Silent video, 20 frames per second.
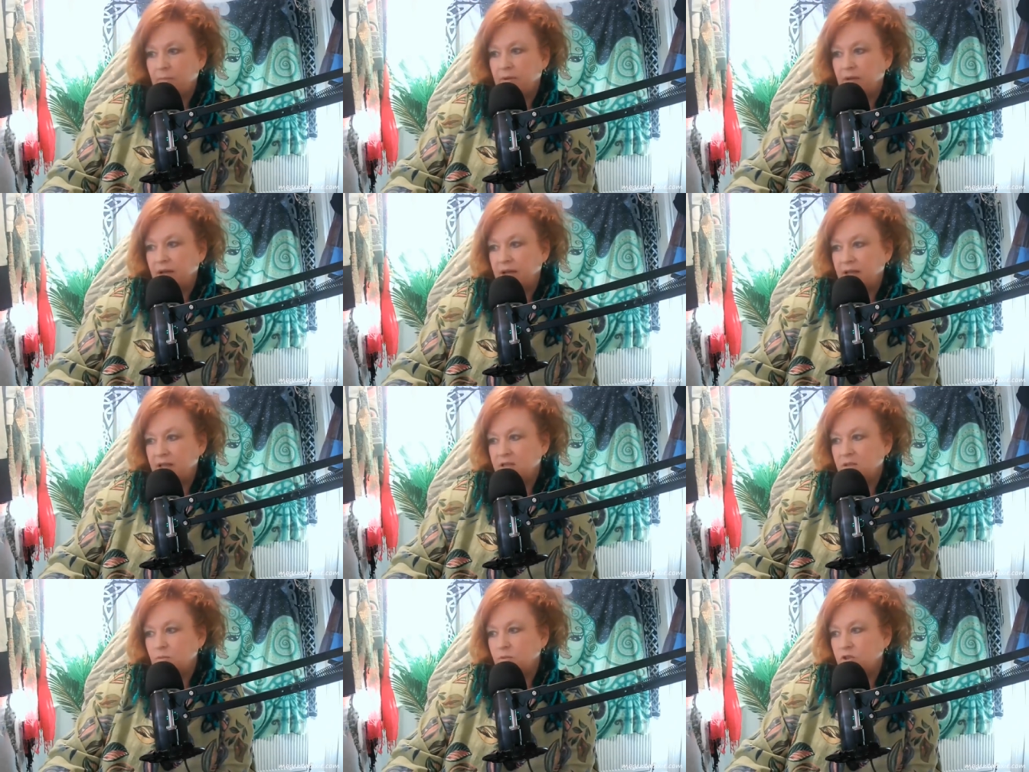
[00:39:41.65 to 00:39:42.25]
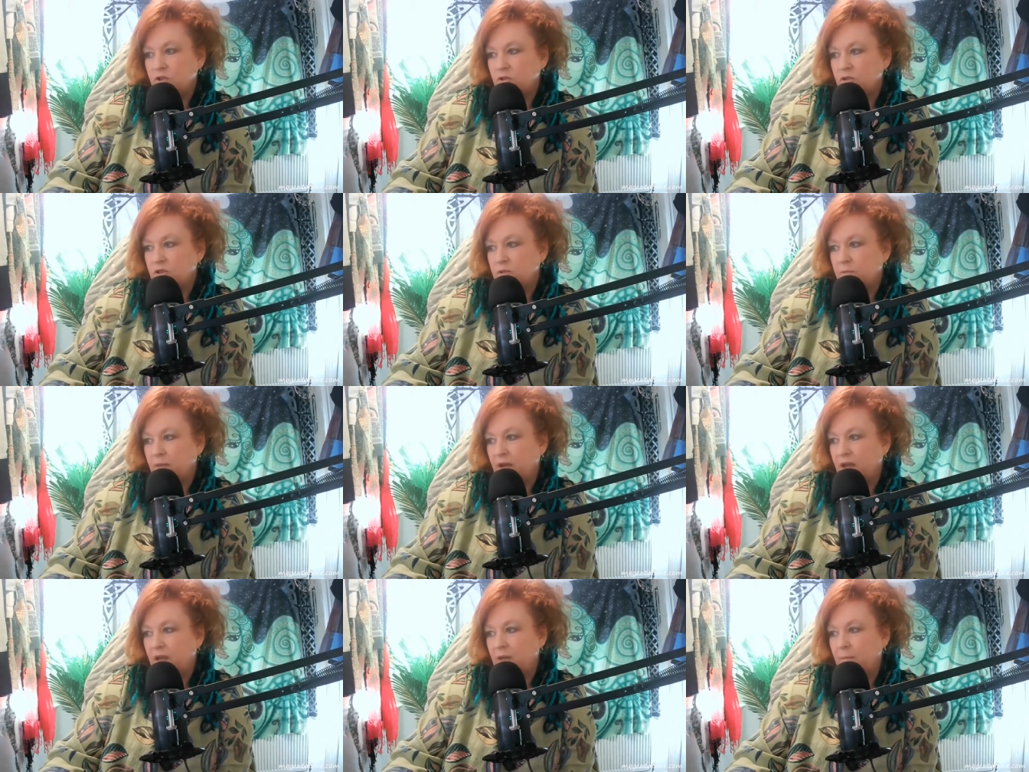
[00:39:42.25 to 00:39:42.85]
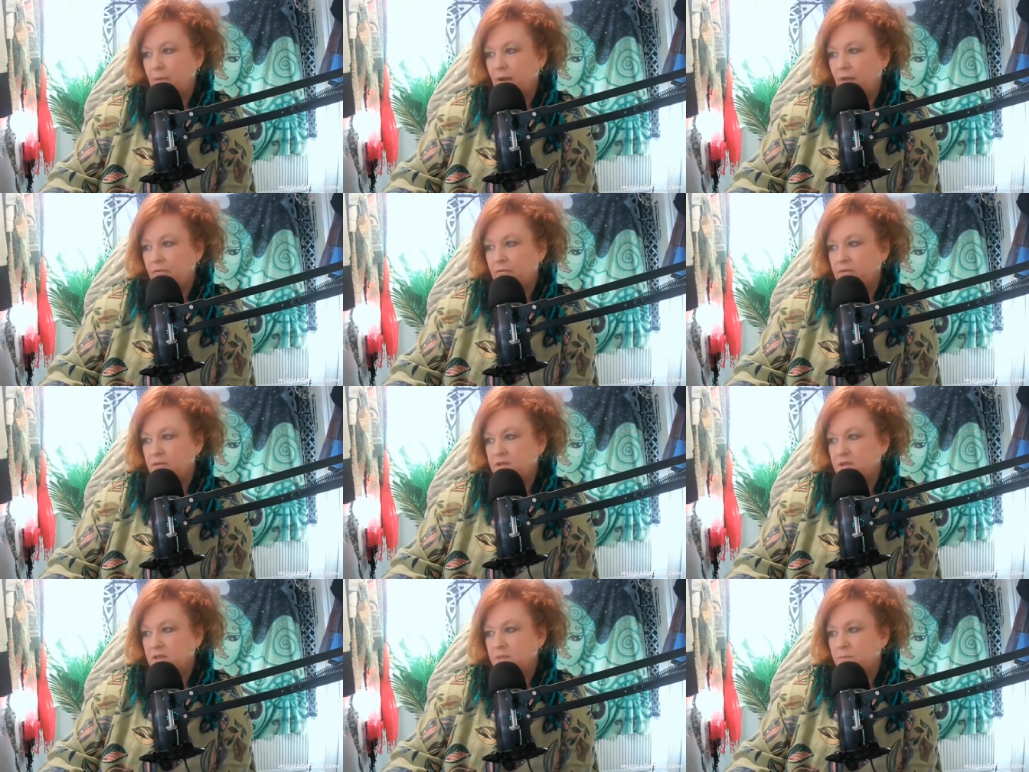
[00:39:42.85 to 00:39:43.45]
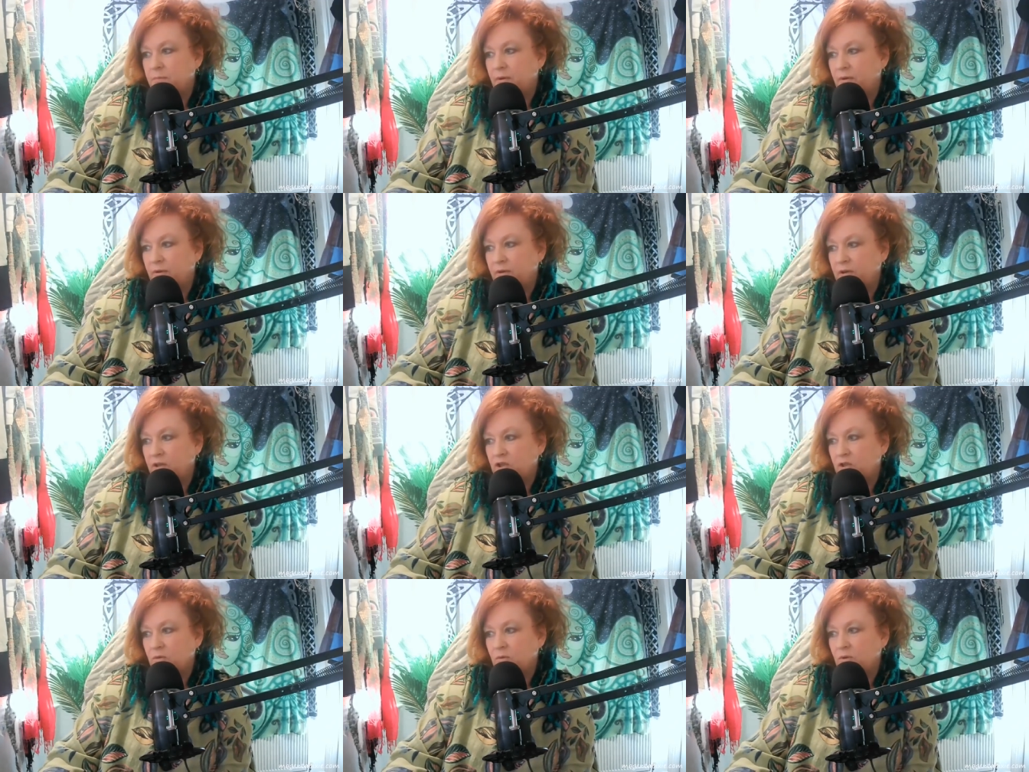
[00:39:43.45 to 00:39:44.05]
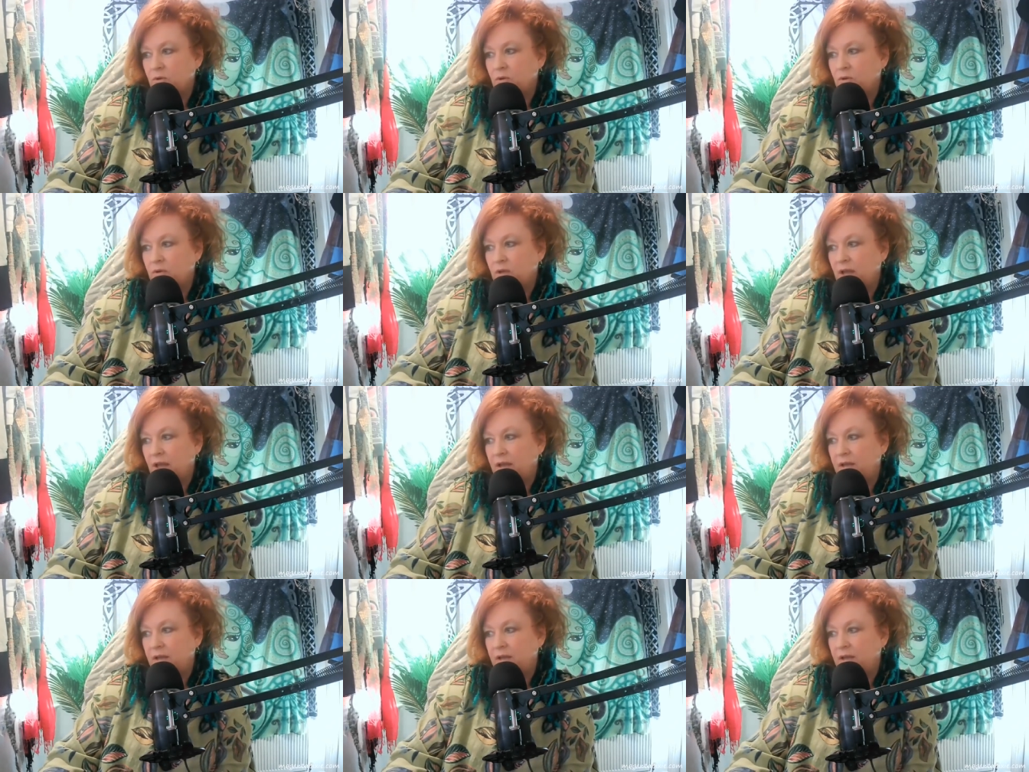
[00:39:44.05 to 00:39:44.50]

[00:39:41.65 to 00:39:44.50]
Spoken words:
Please, would you speak about the spiritual